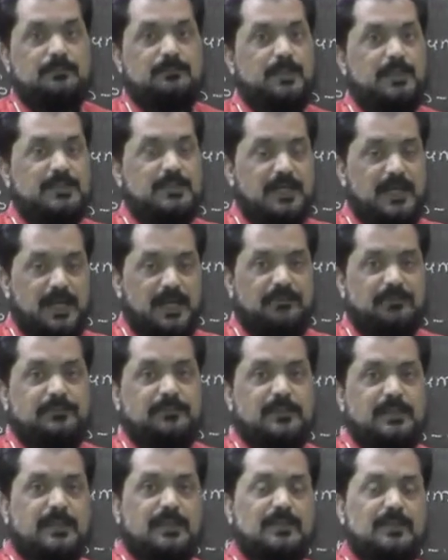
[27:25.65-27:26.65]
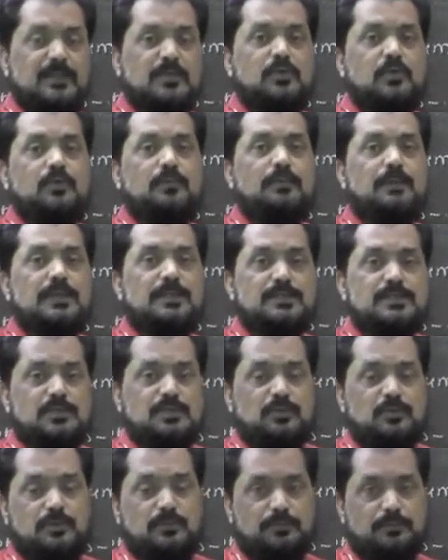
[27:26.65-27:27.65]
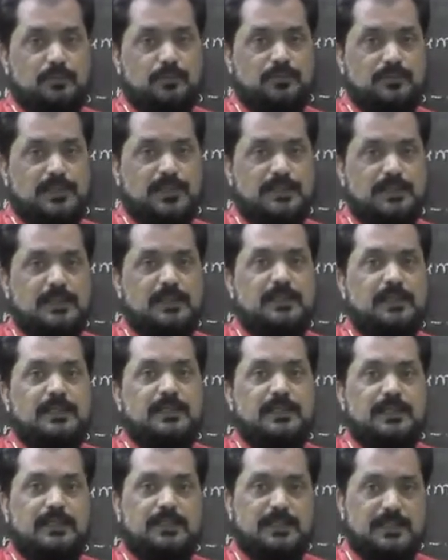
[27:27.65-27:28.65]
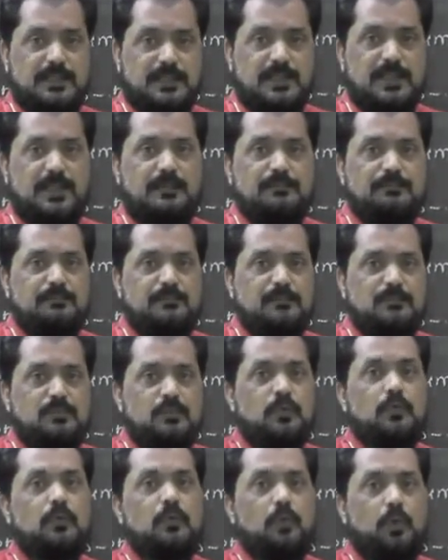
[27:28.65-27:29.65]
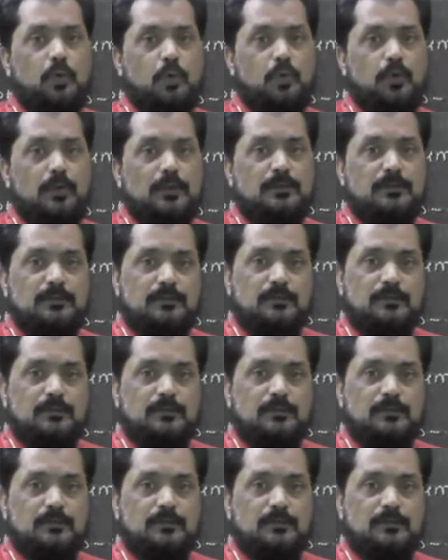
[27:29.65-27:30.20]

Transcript: But after the Human Genome Project, it came to know